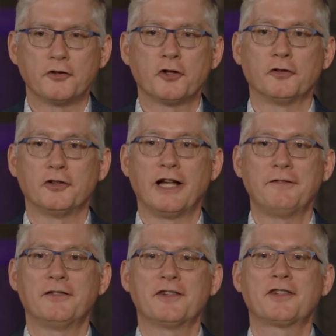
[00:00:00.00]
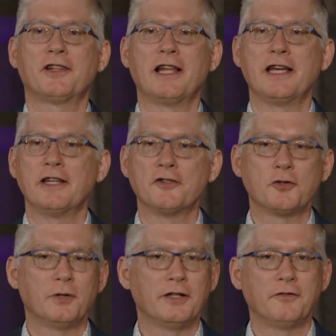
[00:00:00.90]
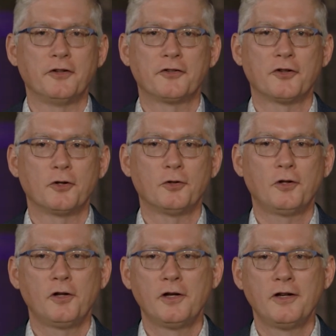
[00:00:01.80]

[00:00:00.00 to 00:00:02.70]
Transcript: to turn lifeless clay into a living soul,